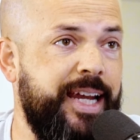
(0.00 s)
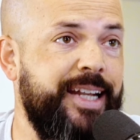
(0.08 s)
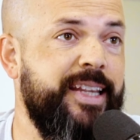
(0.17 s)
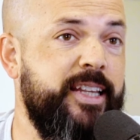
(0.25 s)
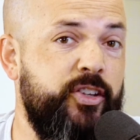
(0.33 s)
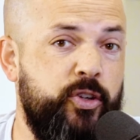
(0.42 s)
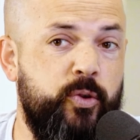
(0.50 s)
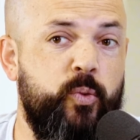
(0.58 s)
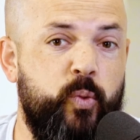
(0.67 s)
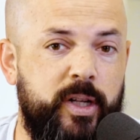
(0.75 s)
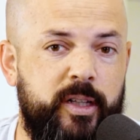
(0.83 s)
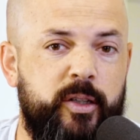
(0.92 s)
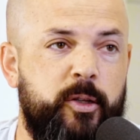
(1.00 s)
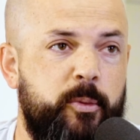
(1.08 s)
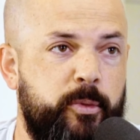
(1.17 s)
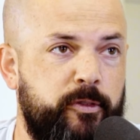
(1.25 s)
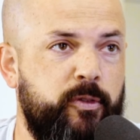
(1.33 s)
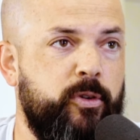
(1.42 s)
and you will
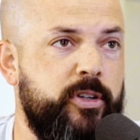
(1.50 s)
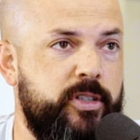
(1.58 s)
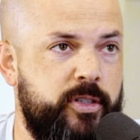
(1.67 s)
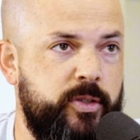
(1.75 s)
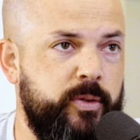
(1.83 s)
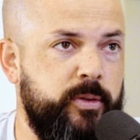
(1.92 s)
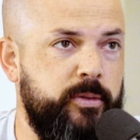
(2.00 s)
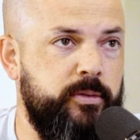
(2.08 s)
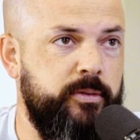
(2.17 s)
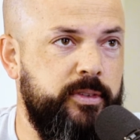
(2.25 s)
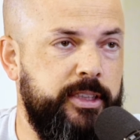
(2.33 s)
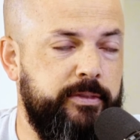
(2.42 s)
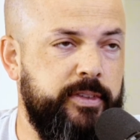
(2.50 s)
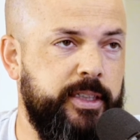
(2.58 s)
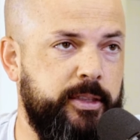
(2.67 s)
be forced to be